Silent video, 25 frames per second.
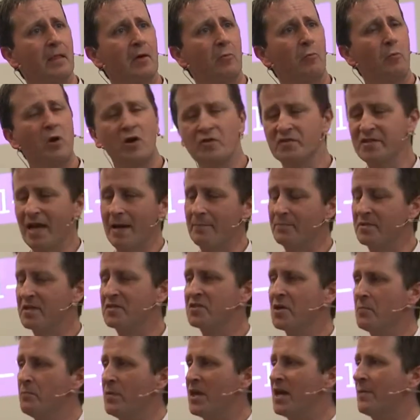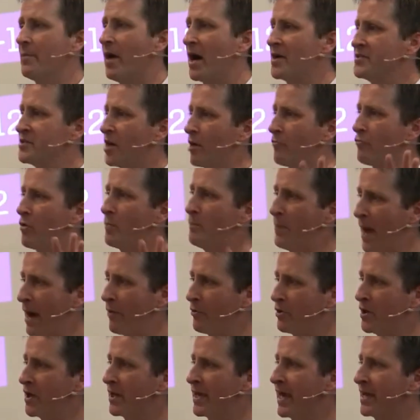We're tempted to minimize our
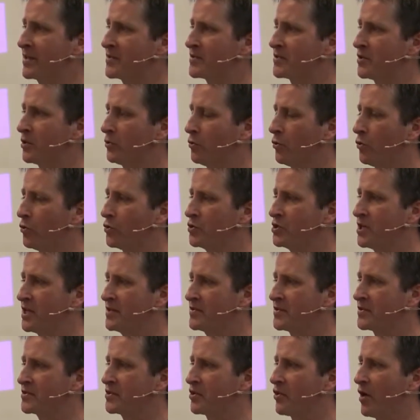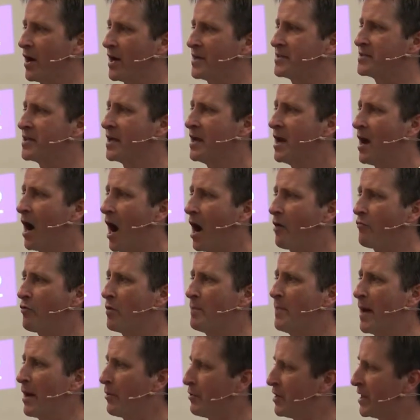rebellion against the Lord Jesus Christ, our
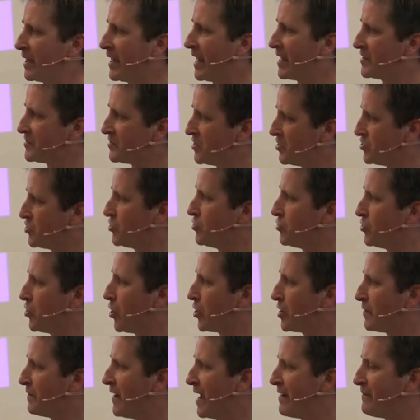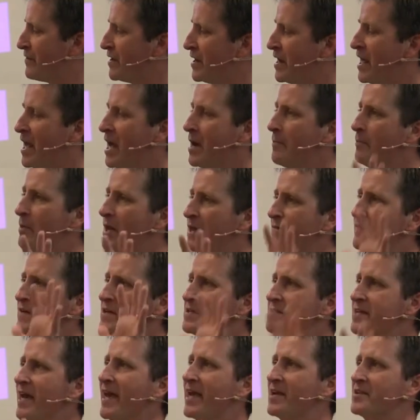rebellion against the true God of heaven. But if it
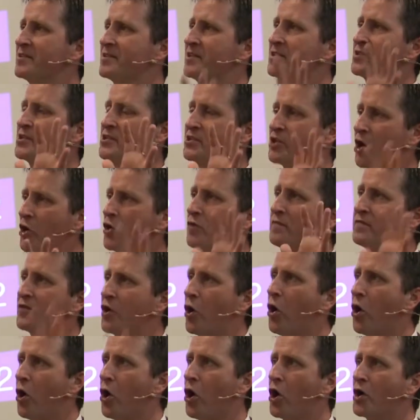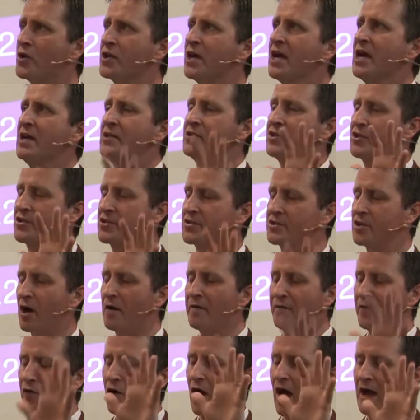takes the Son of God to
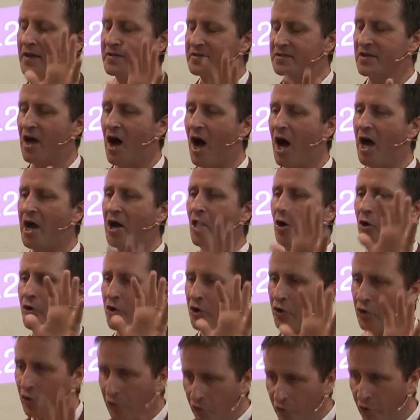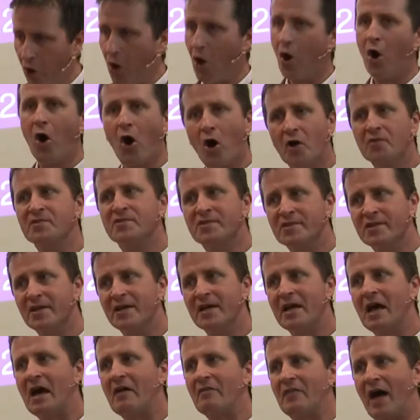suffer and die on a cross,
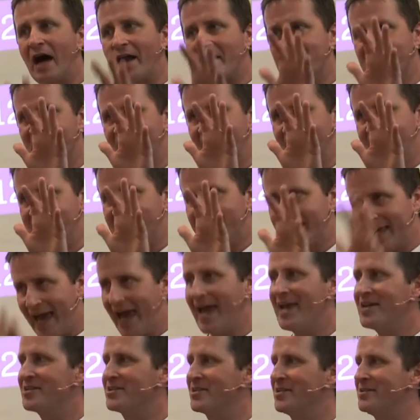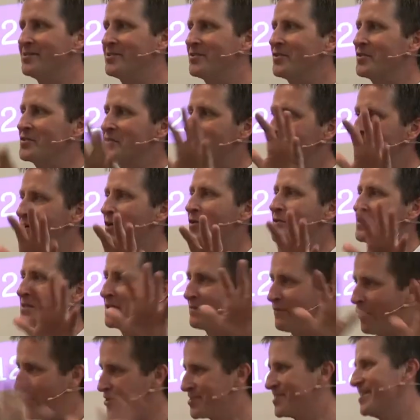that is an indication to the severity
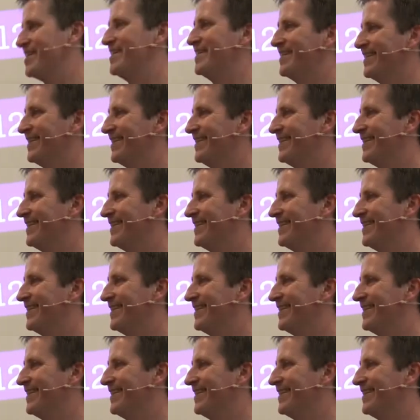of our sin.